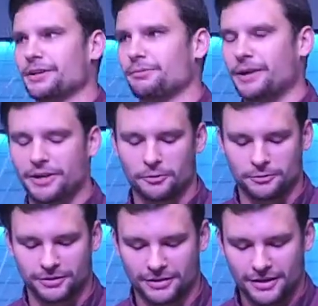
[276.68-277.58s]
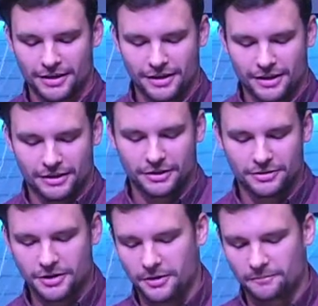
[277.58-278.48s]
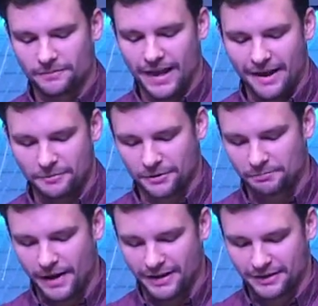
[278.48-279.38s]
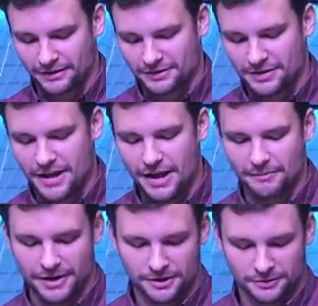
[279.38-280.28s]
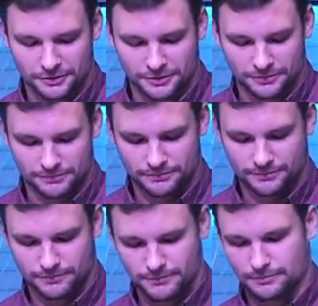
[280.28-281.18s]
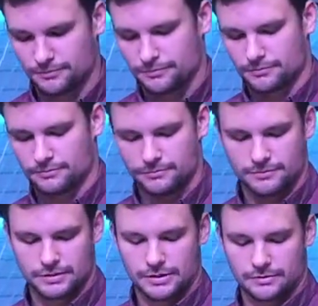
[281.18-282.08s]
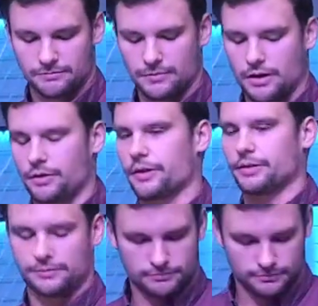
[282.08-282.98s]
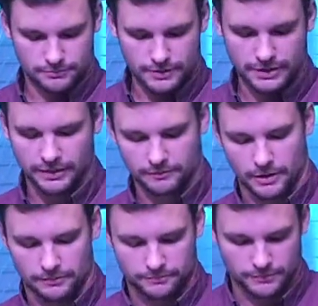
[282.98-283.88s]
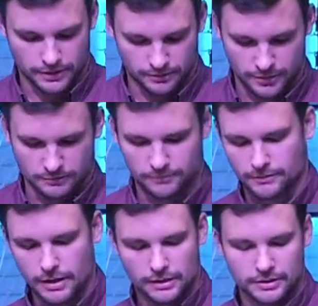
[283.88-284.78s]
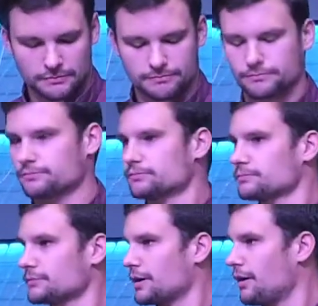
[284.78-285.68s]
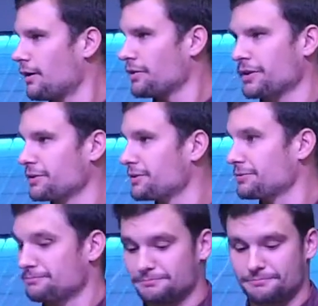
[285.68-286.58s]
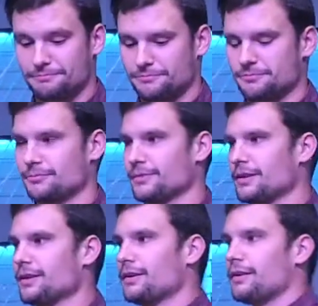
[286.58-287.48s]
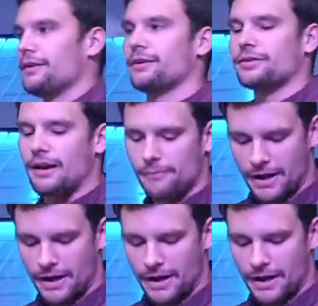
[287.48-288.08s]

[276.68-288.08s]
get to my notes. You know, half this packet is not my notes. See, all this, this ain't, oh, wait, no. See, all this is not